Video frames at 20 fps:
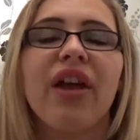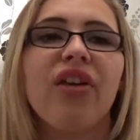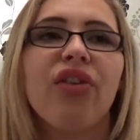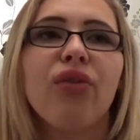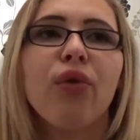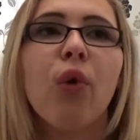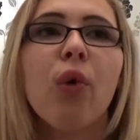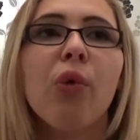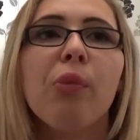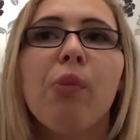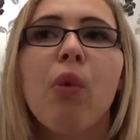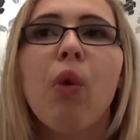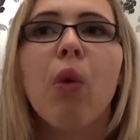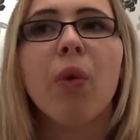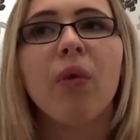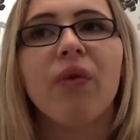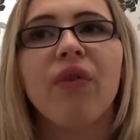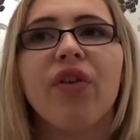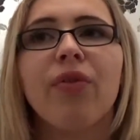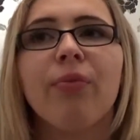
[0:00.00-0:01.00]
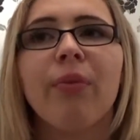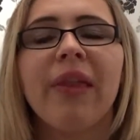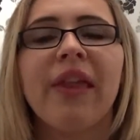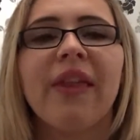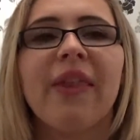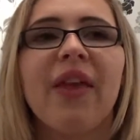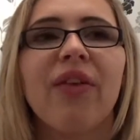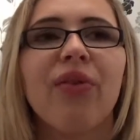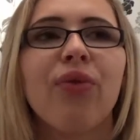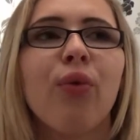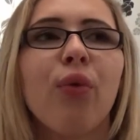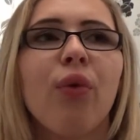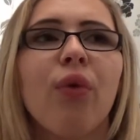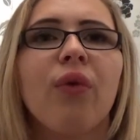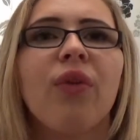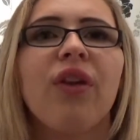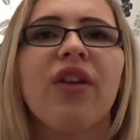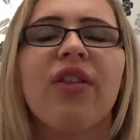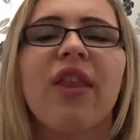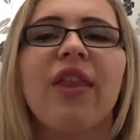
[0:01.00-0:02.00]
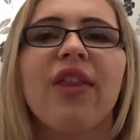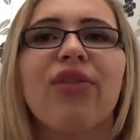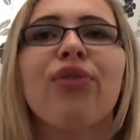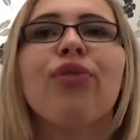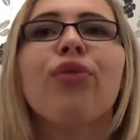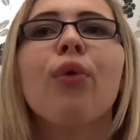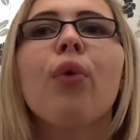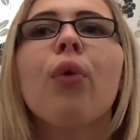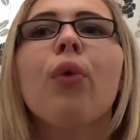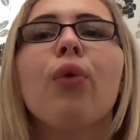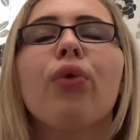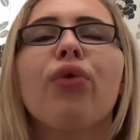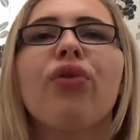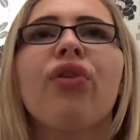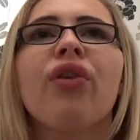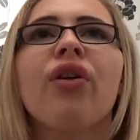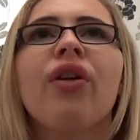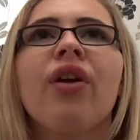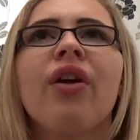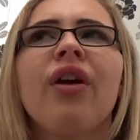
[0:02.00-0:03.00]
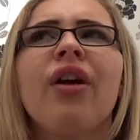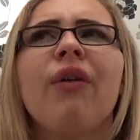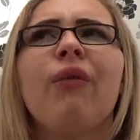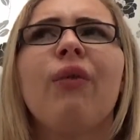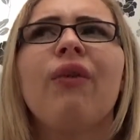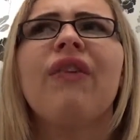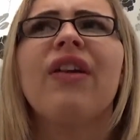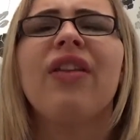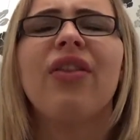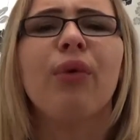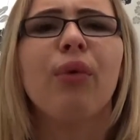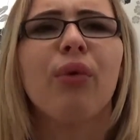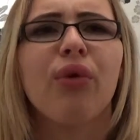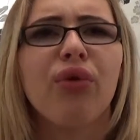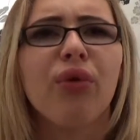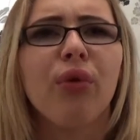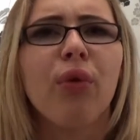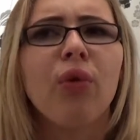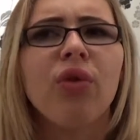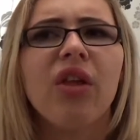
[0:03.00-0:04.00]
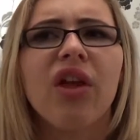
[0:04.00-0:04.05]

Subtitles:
It's all bought with his money. There's stores within the resort.